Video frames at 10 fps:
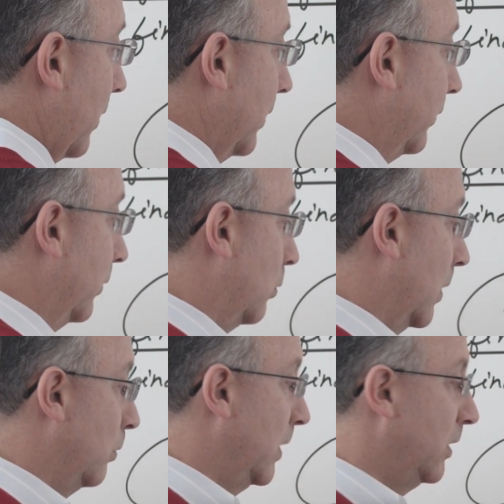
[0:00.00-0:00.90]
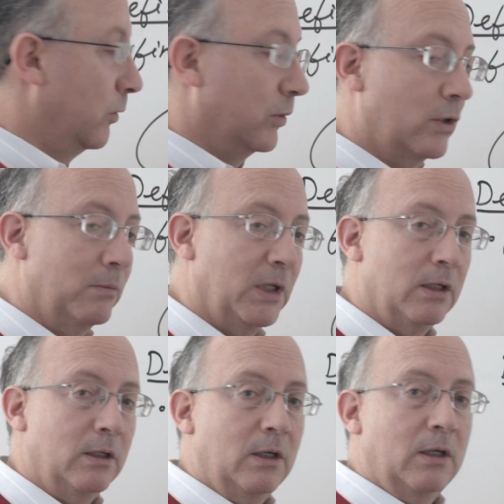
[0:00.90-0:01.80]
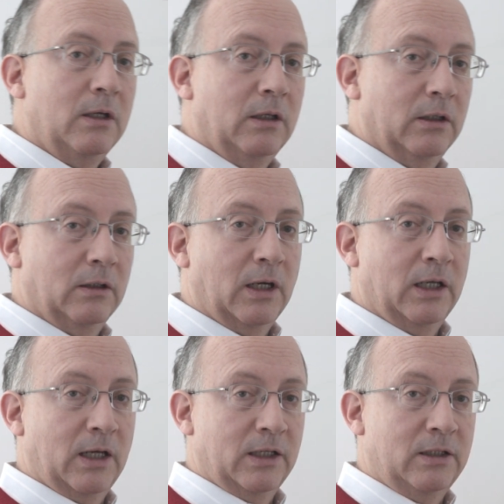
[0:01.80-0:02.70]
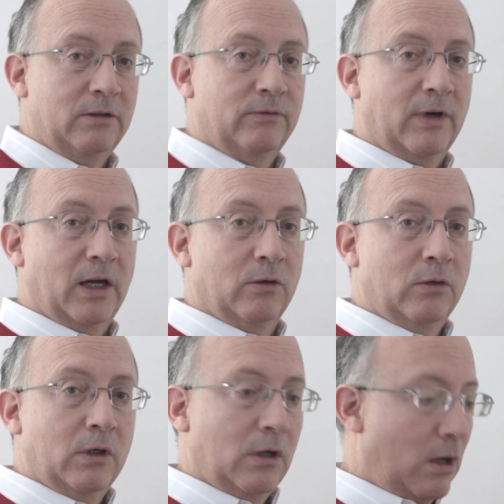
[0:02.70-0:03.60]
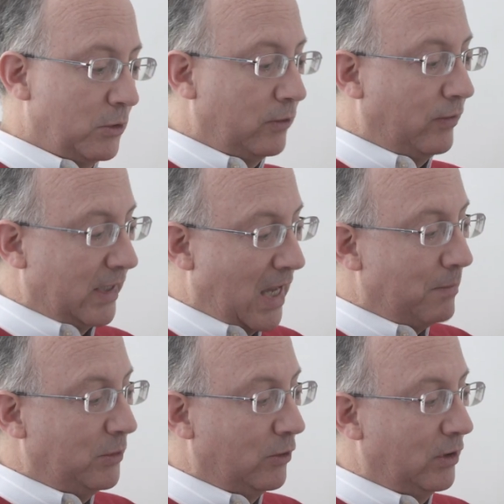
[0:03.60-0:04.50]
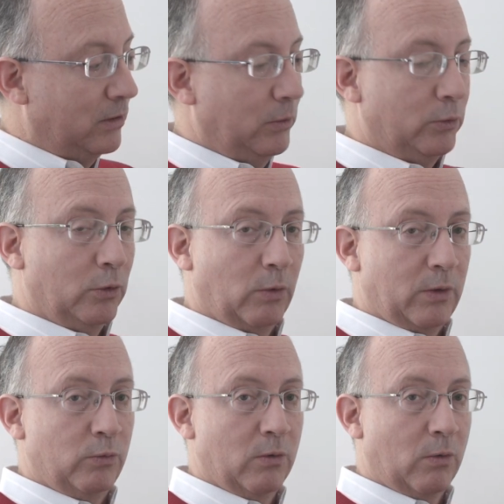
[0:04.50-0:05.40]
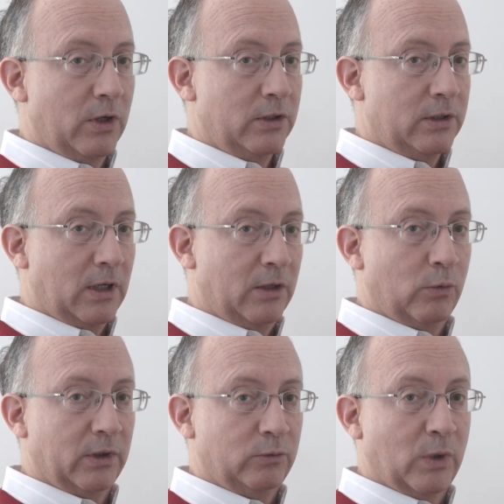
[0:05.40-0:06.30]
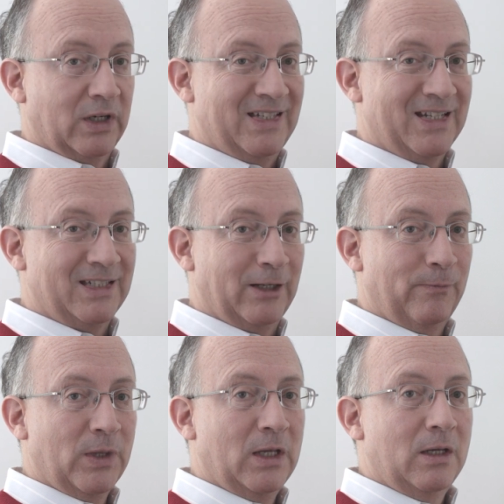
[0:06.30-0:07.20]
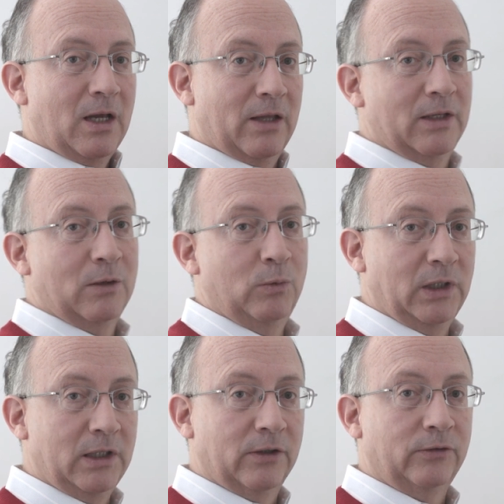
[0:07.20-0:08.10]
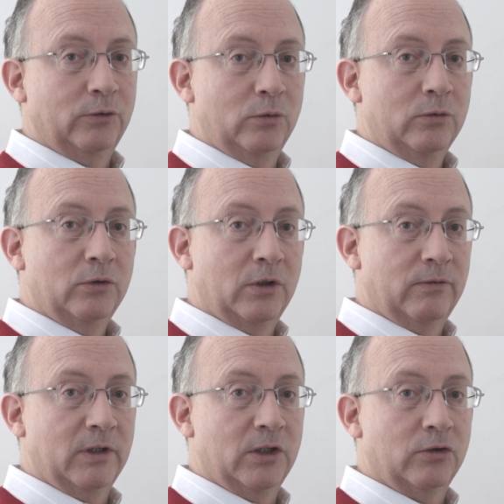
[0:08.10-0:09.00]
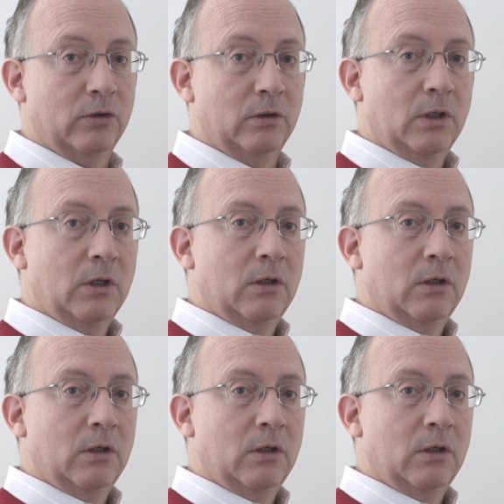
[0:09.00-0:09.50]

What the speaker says: And this is what we need to determine and identify how much of a gap there is between what we want and what we're getting, and that will lead us to the definition